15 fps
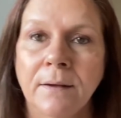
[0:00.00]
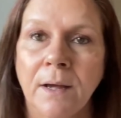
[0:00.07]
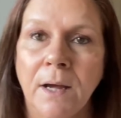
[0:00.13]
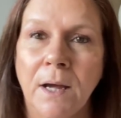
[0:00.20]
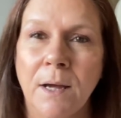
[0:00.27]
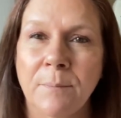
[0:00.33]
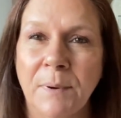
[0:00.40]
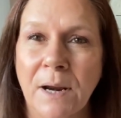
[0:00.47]

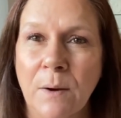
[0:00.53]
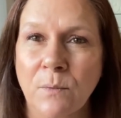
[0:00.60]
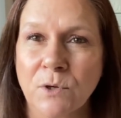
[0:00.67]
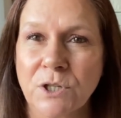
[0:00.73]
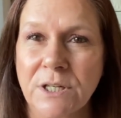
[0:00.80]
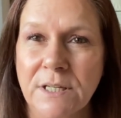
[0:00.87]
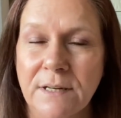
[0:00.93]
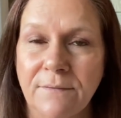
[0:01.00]
But I
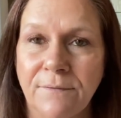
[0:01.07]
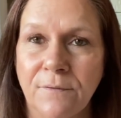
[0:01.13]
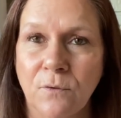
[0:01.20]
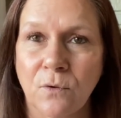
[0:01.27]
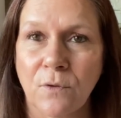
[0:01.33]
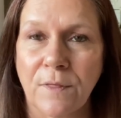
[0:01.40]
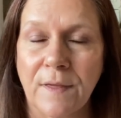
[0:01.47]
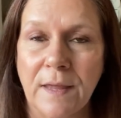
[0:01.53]
wanted it
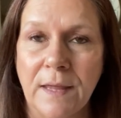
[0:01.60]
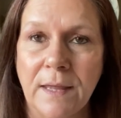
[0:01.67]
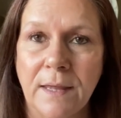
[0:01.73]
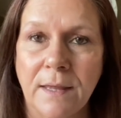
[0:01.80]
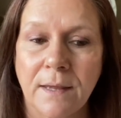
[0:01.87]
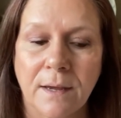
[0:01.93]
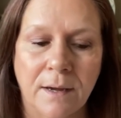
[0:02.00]
for the,